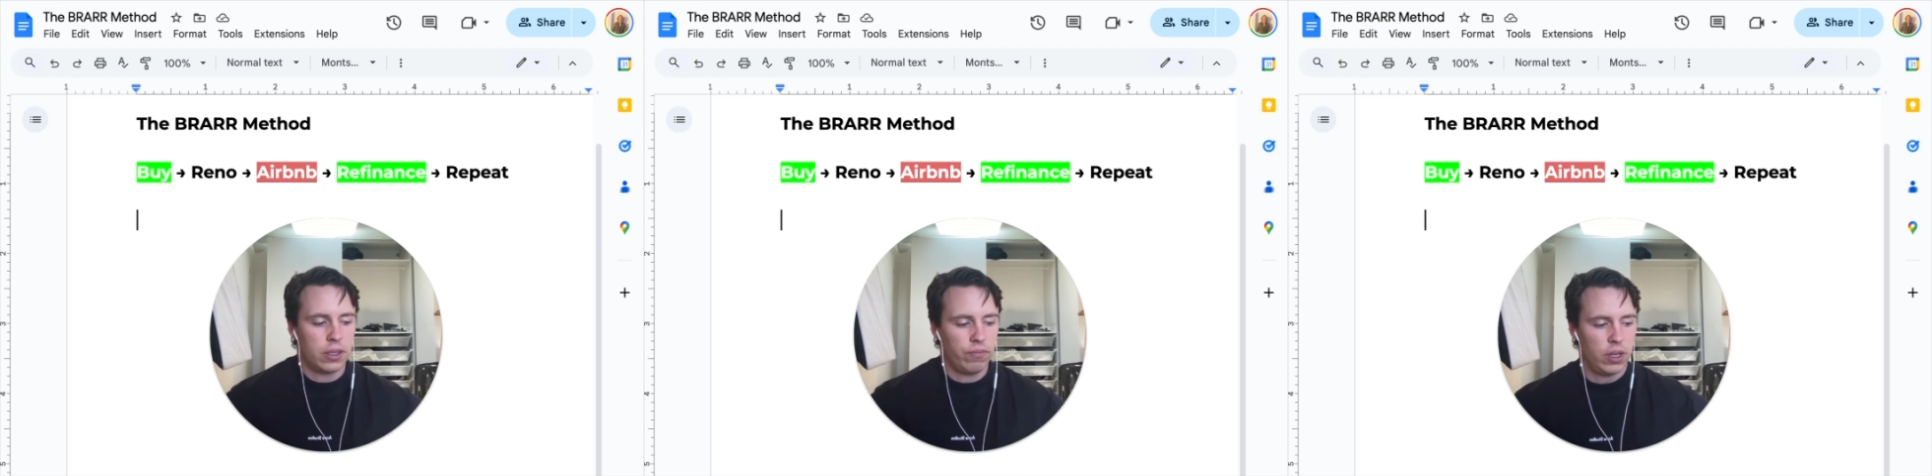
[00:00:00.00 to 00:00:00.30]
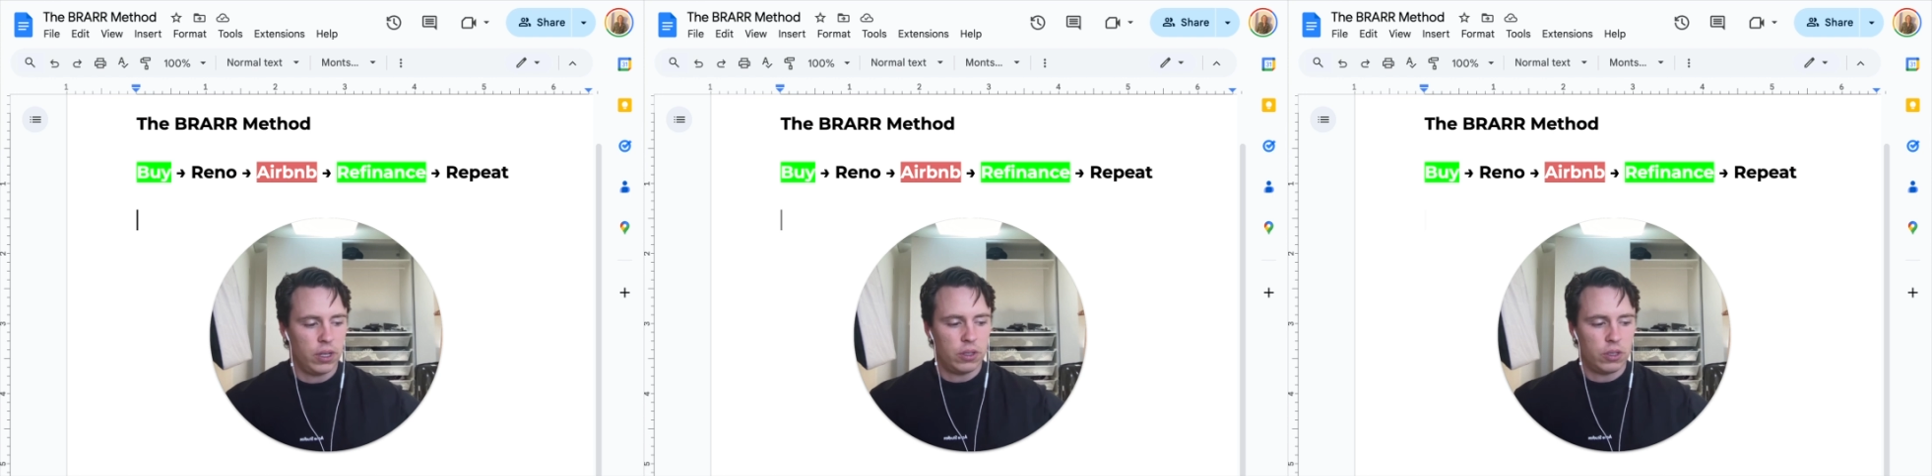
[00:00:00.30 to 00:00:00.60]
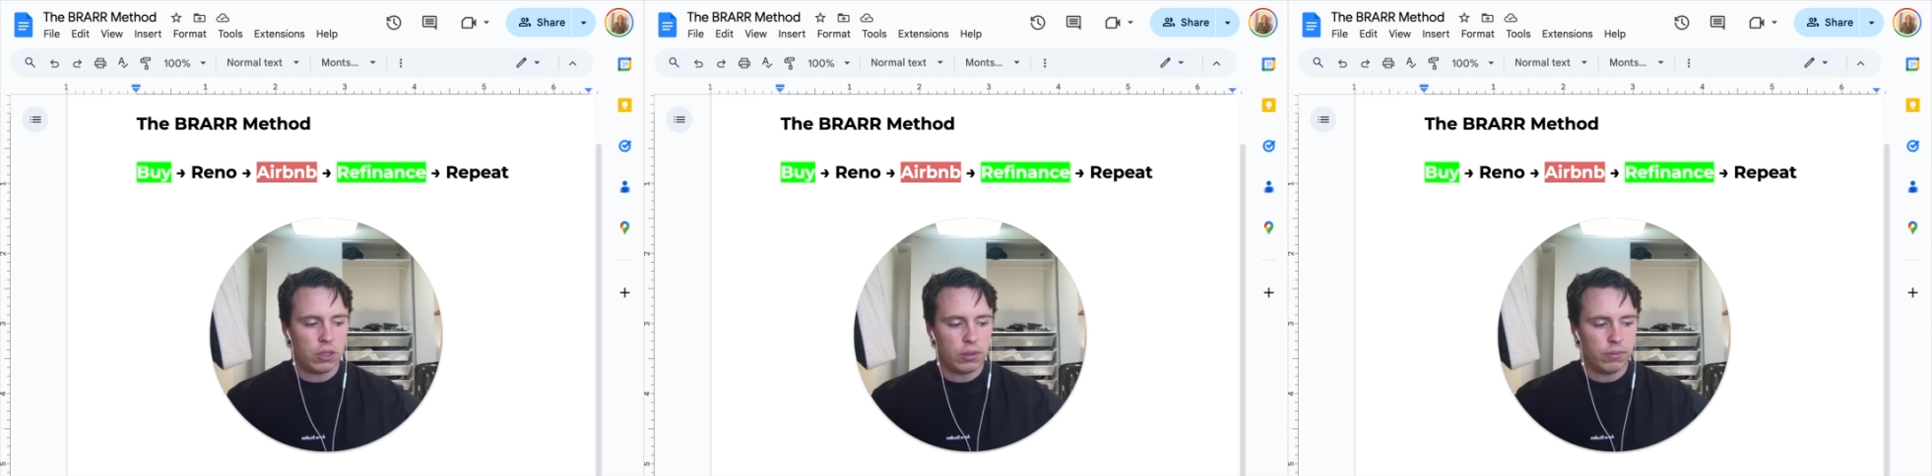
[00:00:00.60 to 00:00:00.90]

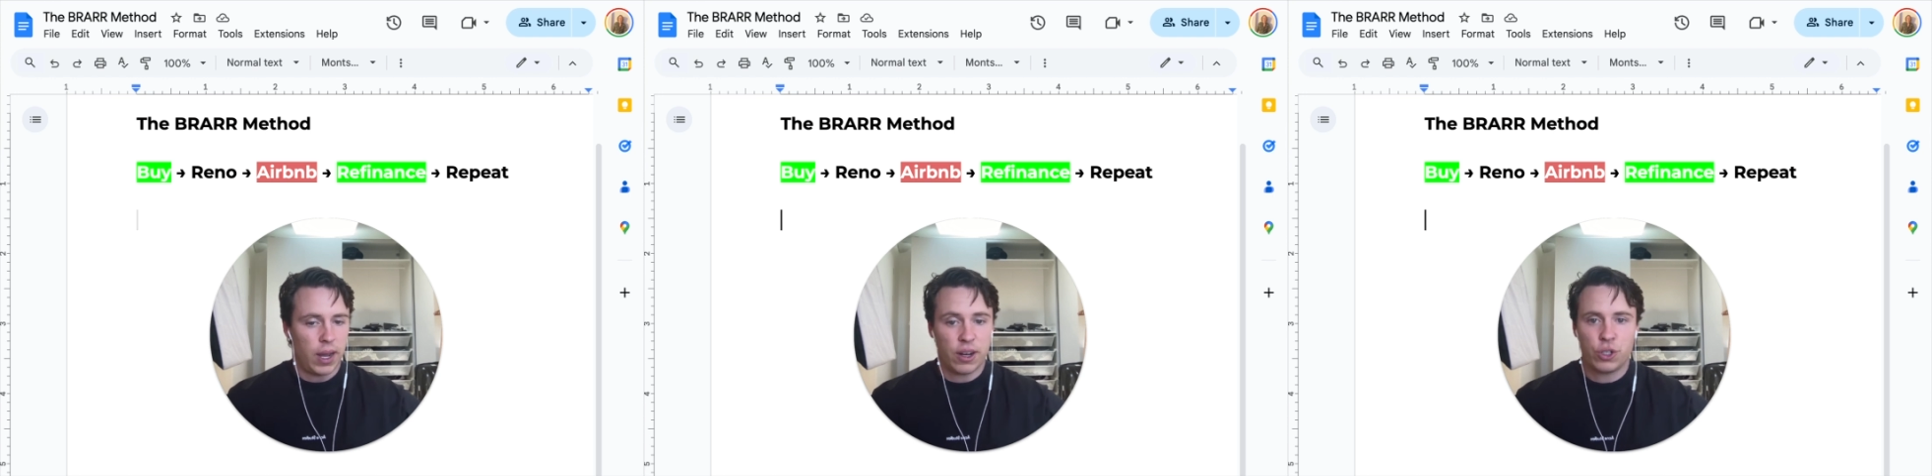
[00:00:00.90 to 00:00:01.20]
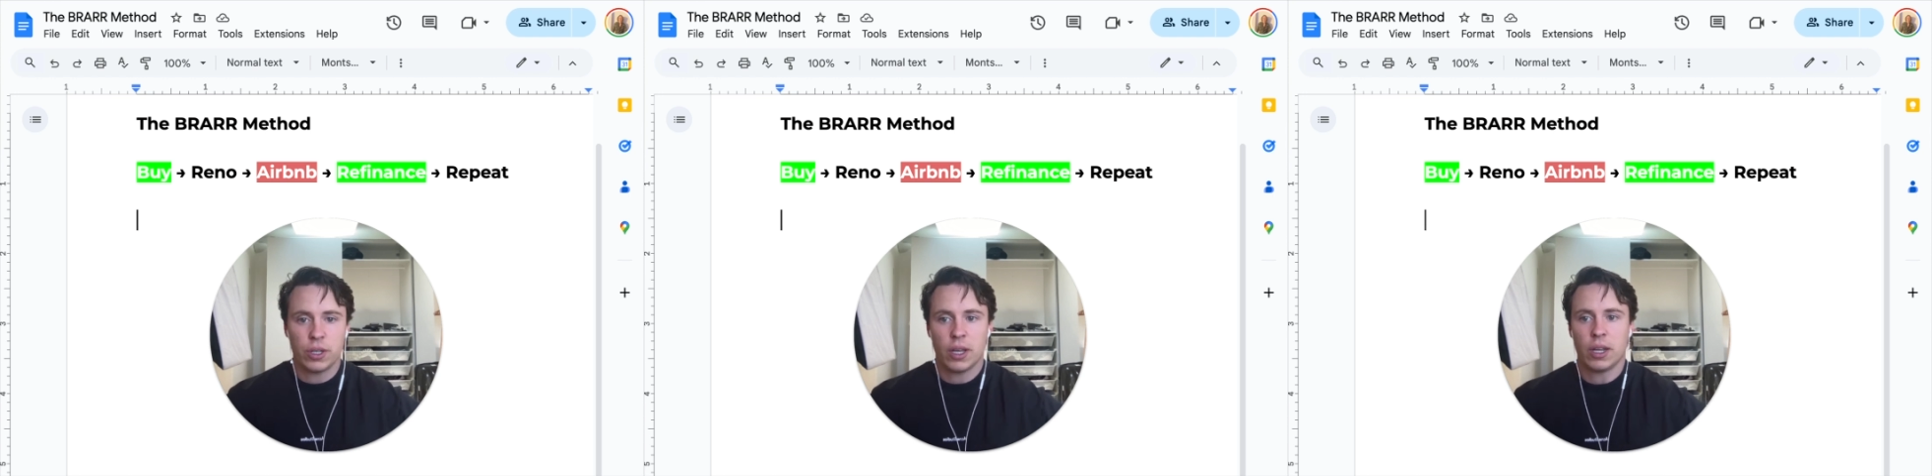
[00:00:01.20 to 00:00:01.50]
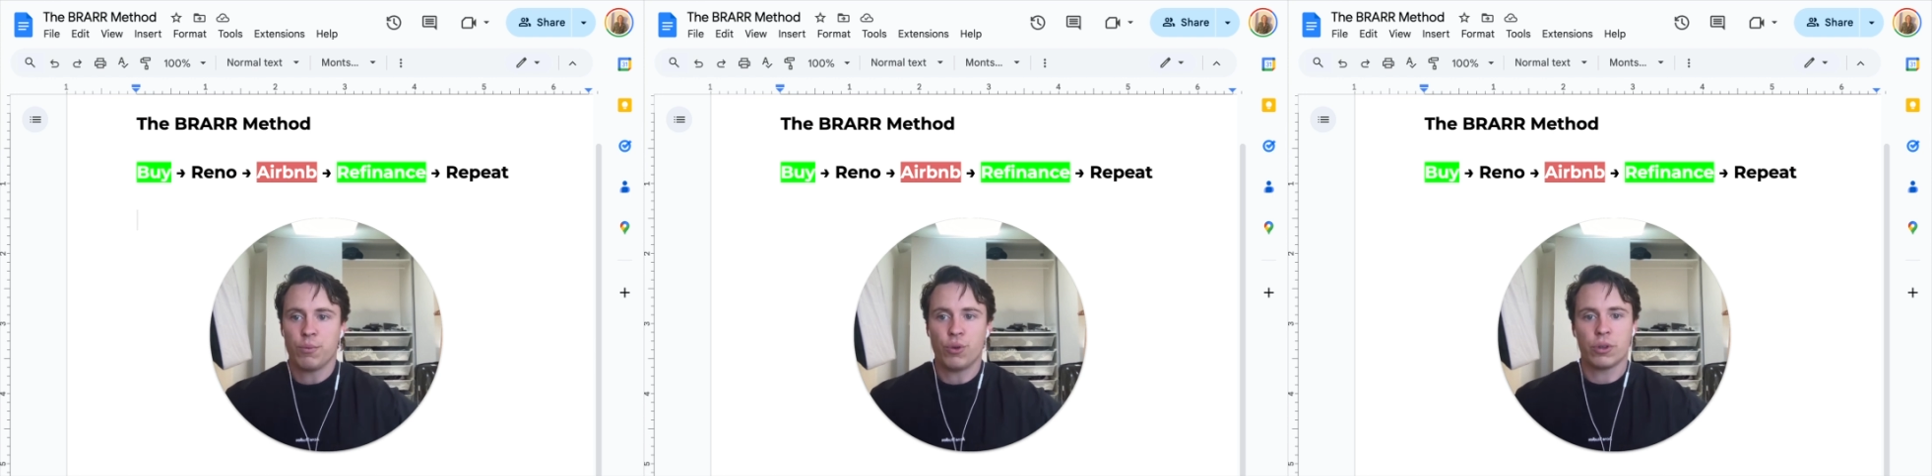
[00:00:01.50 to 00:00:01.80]
is actually getting
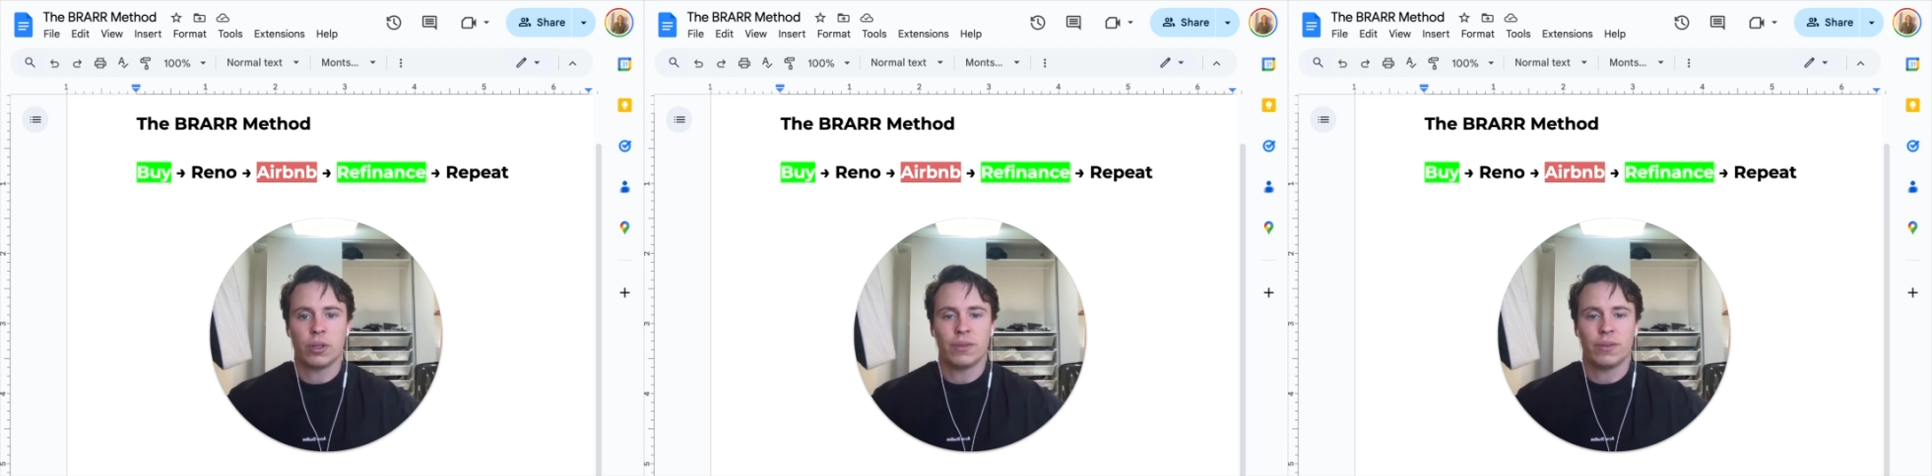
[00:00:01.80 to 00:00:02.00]
booked.